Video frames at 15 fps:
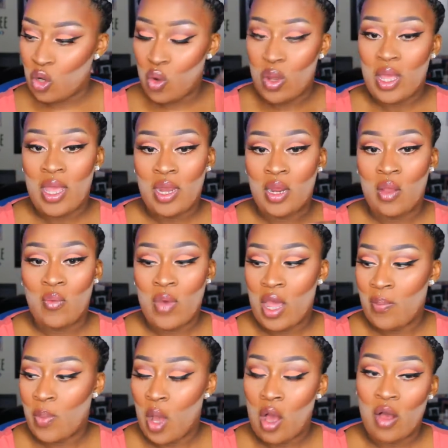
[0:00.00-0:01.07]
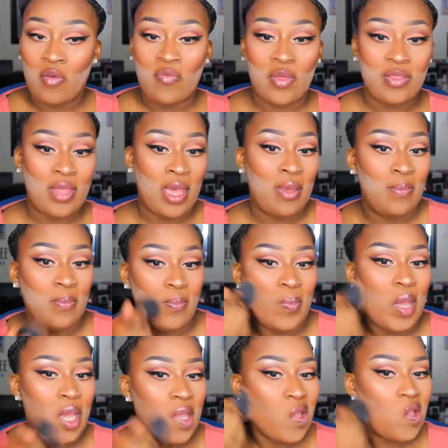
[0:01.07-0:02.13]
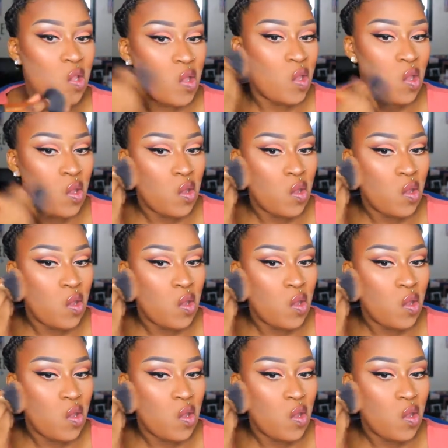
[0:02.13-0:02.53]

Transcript: ahead and wipe off that bake.